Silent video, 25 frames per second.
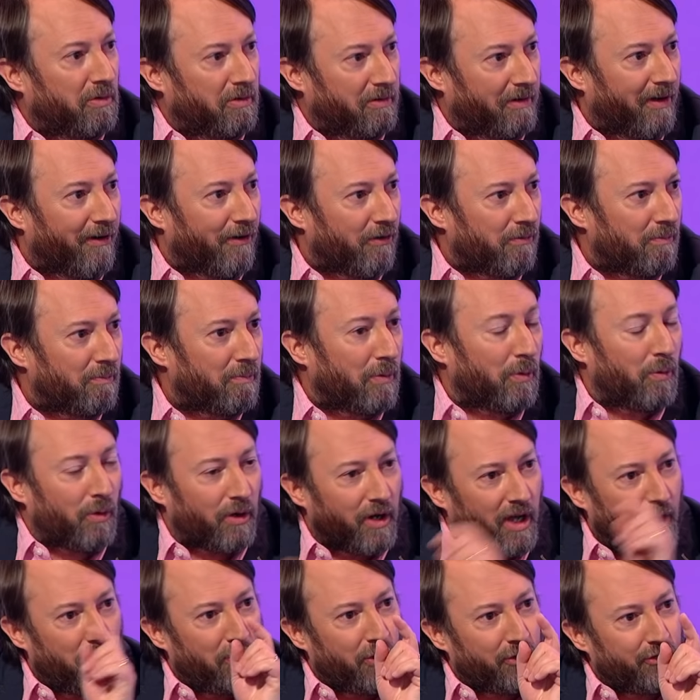not, but what
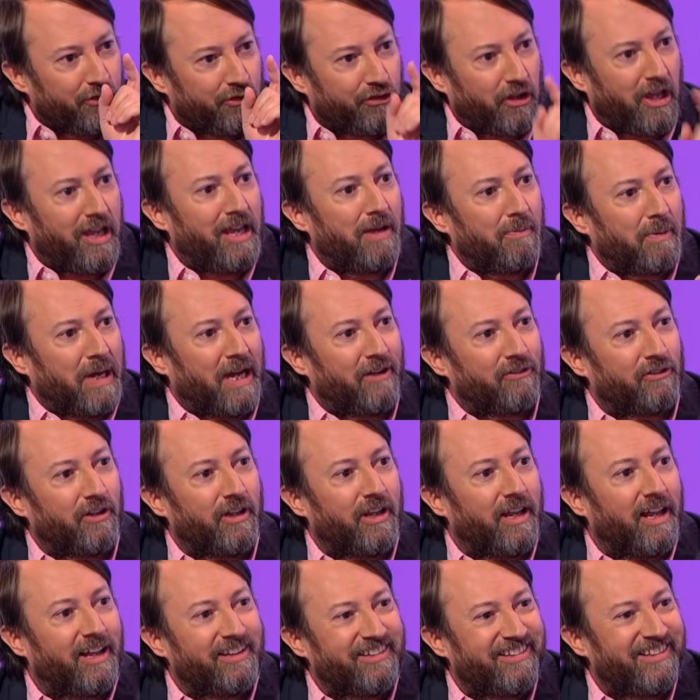I will say about
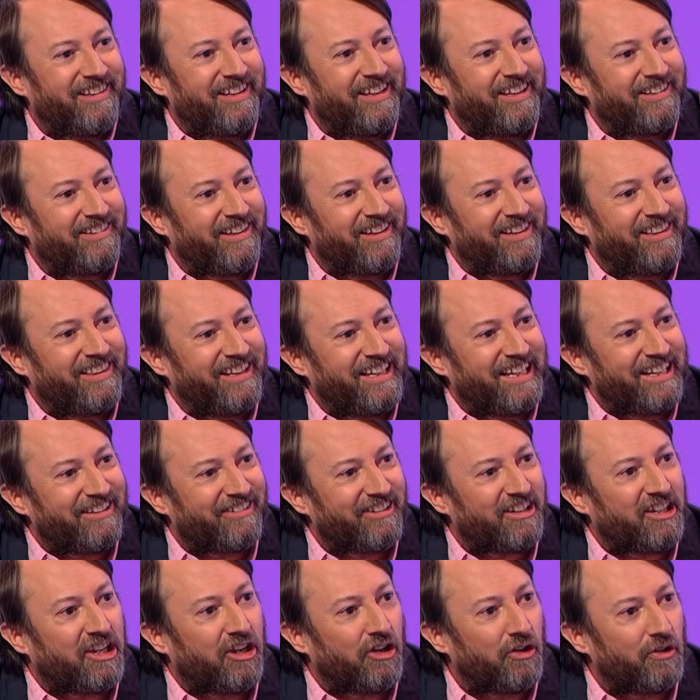it is I think it's
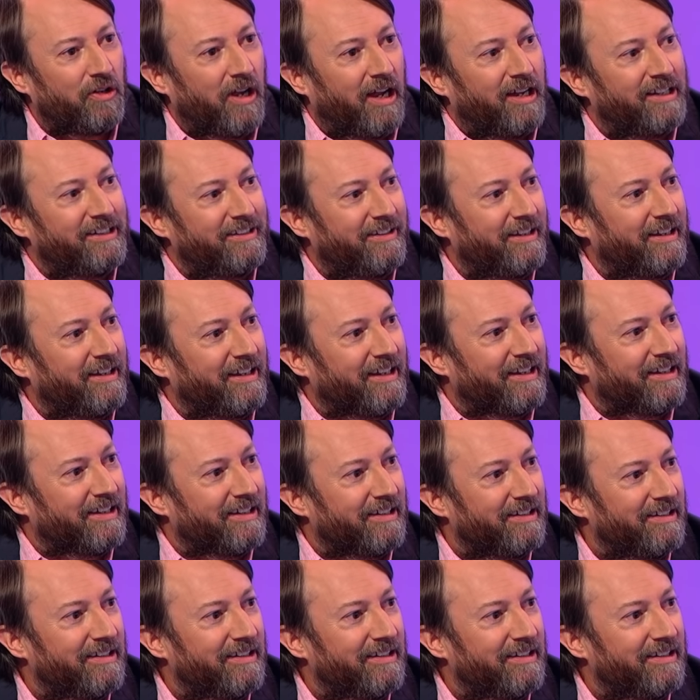a good idea.